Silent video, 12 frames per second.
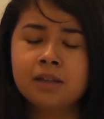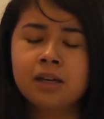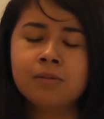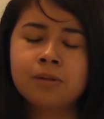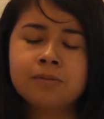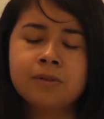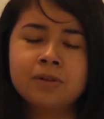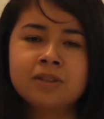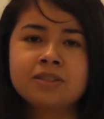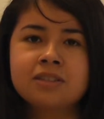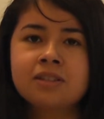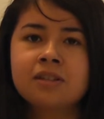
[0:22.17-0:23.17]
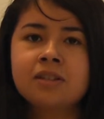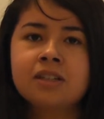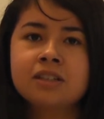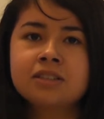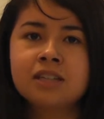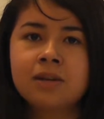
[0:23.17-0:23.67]
and we're focusing on
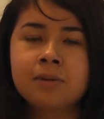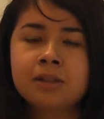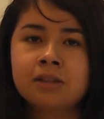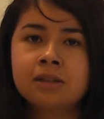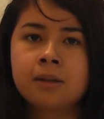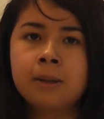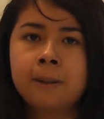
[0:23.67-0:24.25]
examining